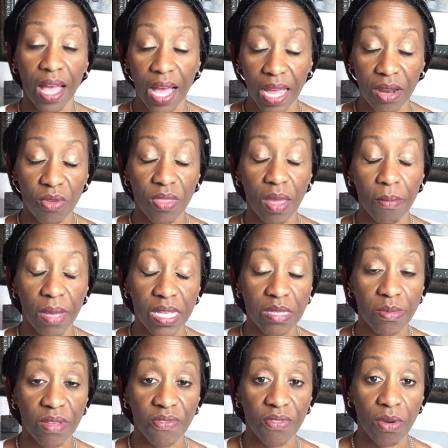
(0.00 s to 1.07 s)
I know that
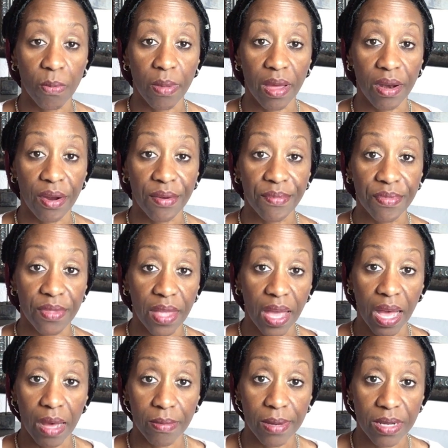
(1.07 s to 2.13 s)
makes me feel better.
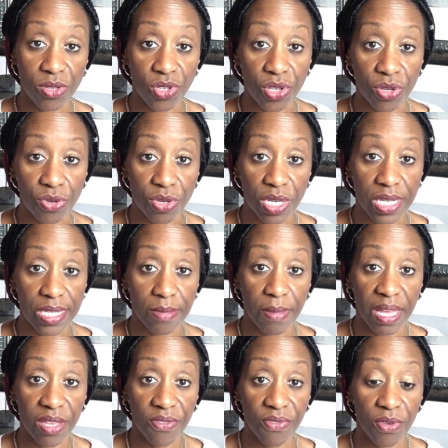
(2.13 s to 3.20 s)
How about you? Does it
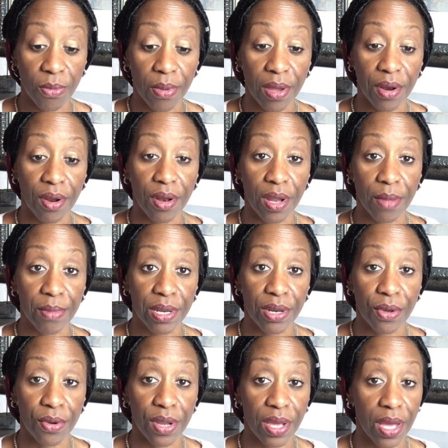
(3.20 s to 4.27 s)
make you feel better? Let me
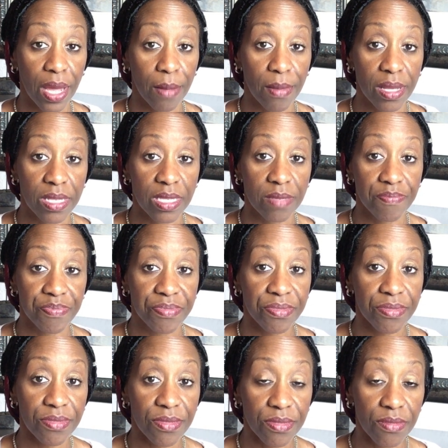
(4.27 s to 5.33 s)
know in the comments.
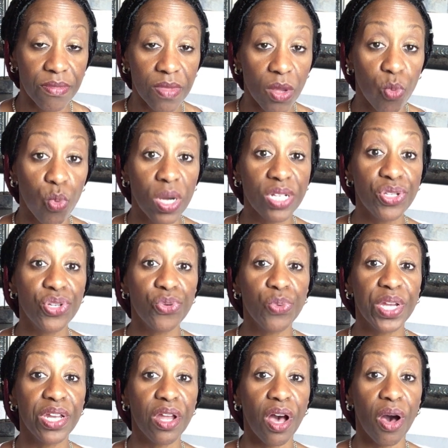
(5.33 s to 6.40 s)
What do
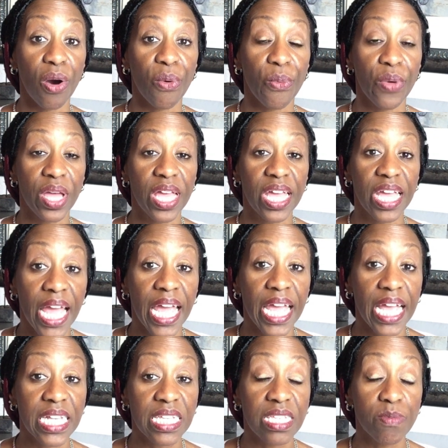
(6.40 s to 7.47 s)
we know?
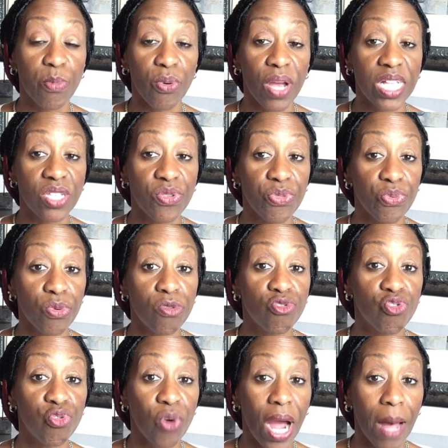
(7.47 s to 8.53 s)
It spreads through
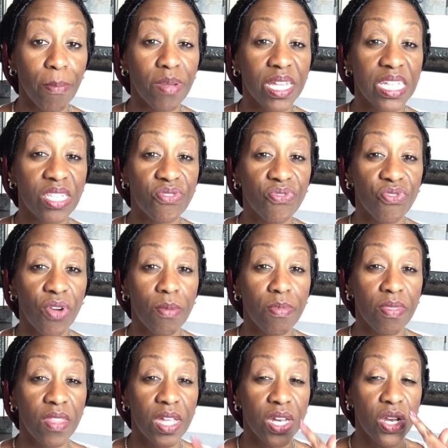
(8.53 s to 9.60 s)
droplets
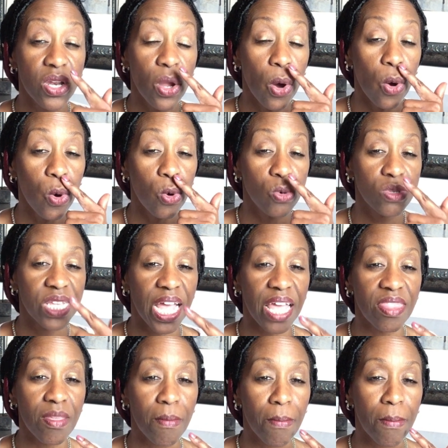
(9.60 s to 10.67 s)
from the nose
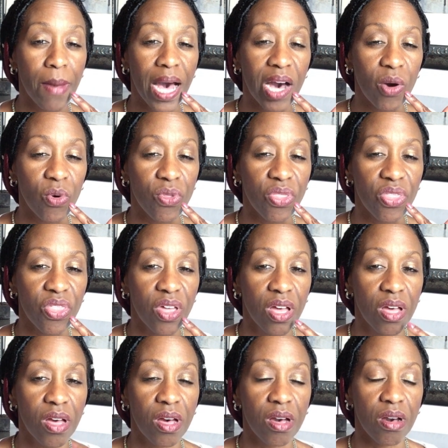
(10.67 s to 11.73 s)
and the mouth,
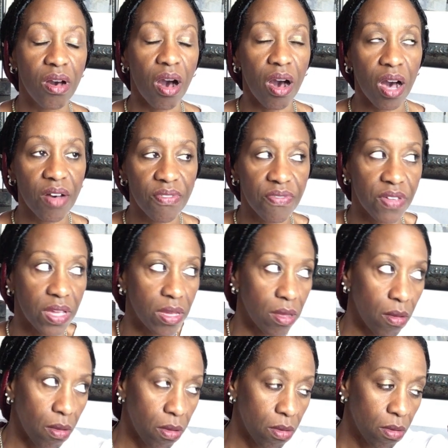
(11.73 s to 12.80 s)
coughing,